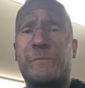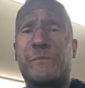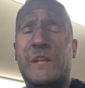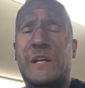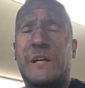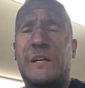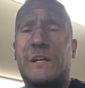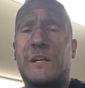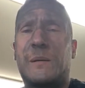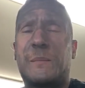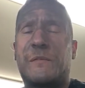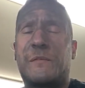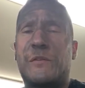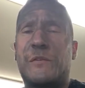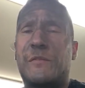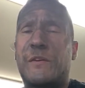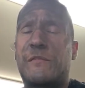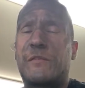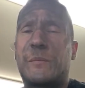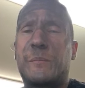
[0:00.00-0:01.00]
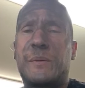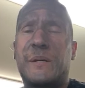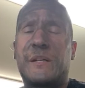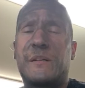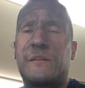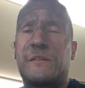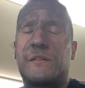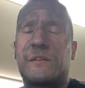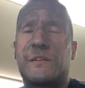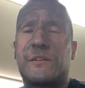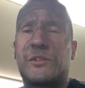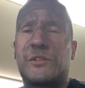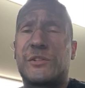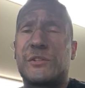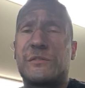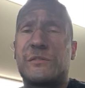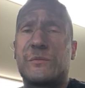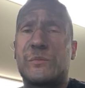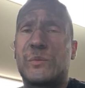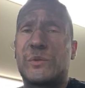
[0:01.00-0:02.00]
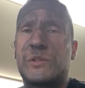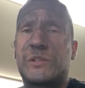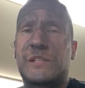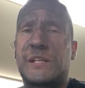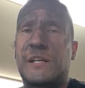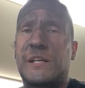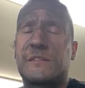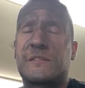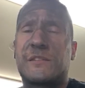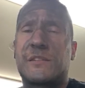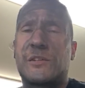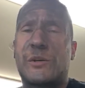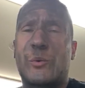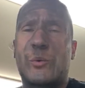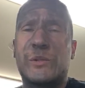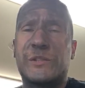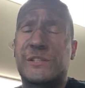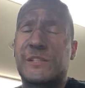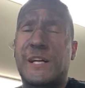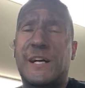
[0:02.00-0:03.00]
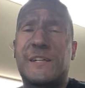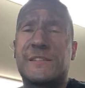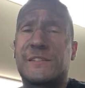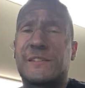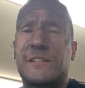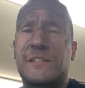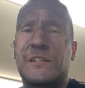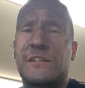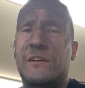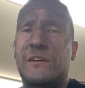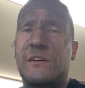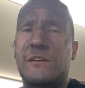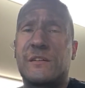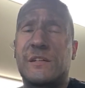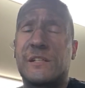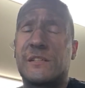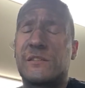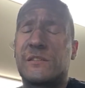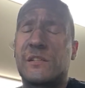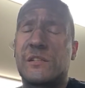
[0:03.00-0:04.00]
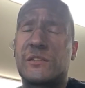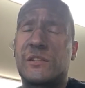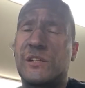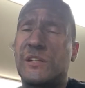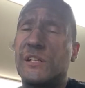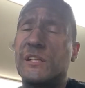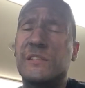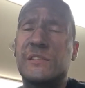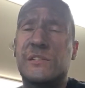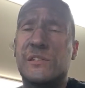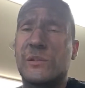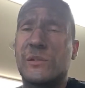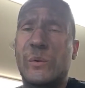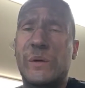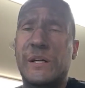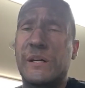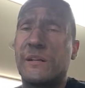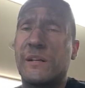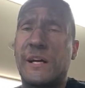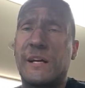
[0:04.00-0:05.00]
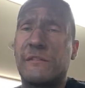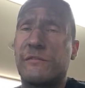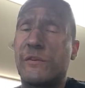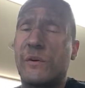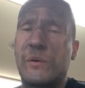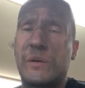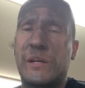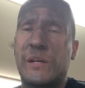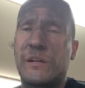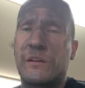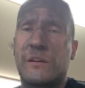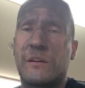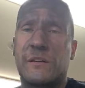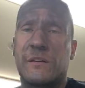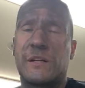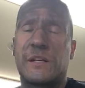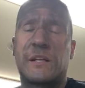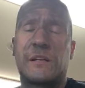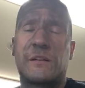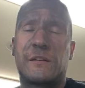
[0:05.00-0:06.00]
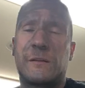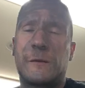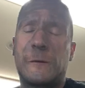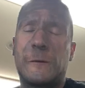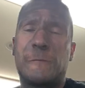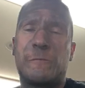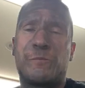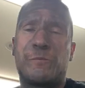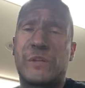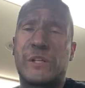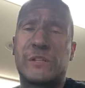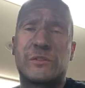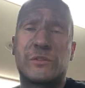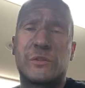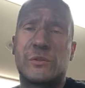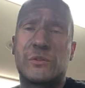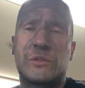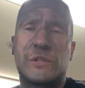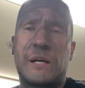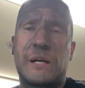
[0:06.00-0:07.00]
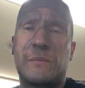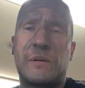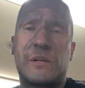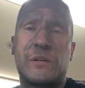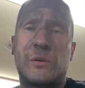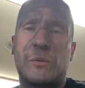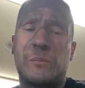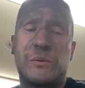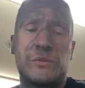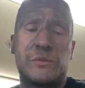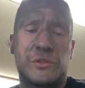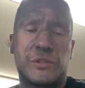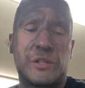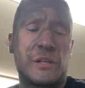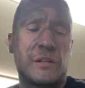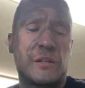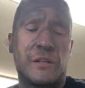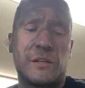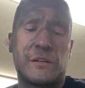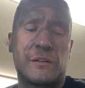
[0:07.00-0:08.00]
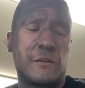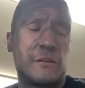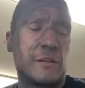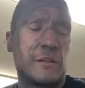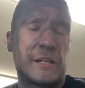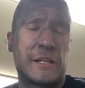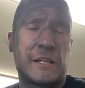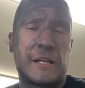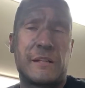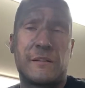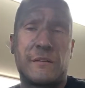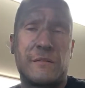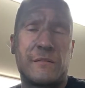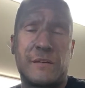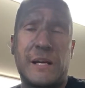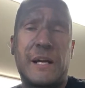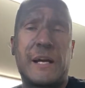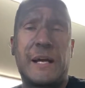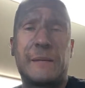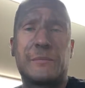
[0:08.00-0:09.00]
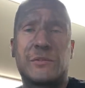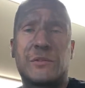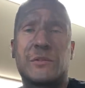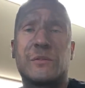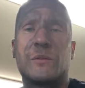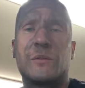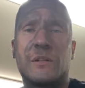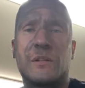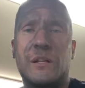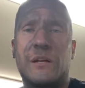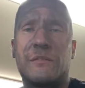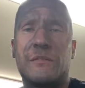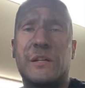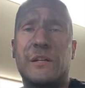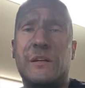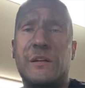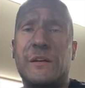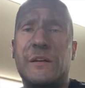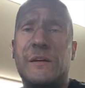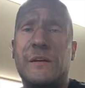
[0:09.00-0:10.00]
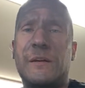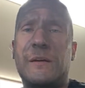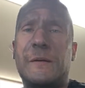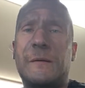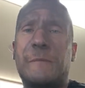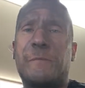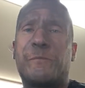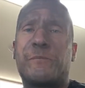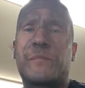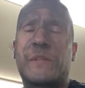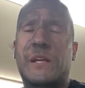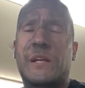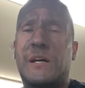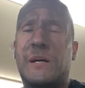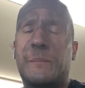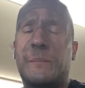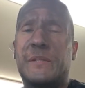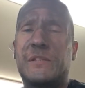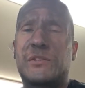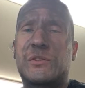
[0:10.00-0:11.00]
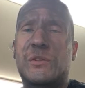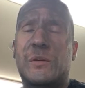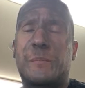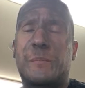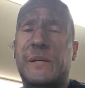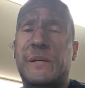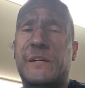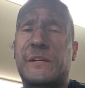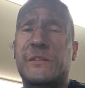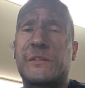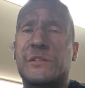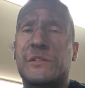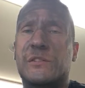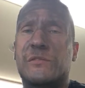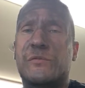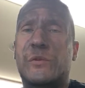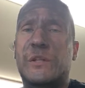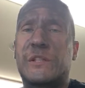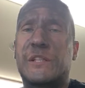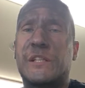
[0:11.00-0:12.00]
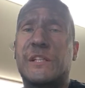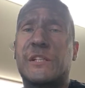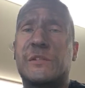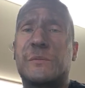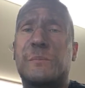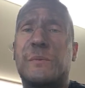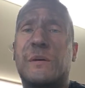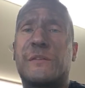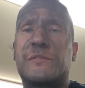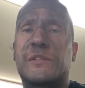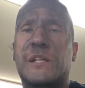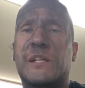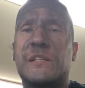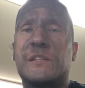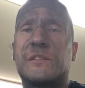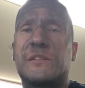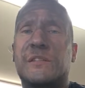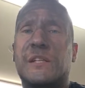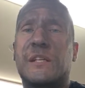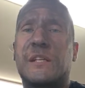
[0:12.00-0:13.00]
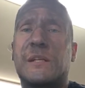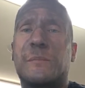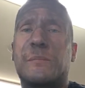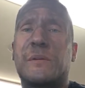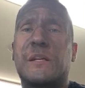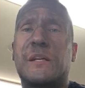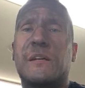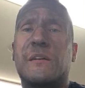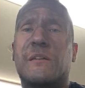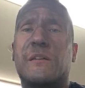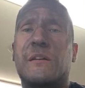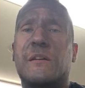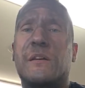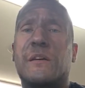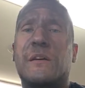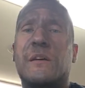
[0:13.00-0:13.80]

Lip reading: If you've ever been to Chilton, Wisconsin, or Wisconsin at all, it's such an easier way of life out here. Like, there's no drama, no bullshit here. Like, I absolutely love it. Minnesota Picker uses 14-inch buffs on his stand-up lathe.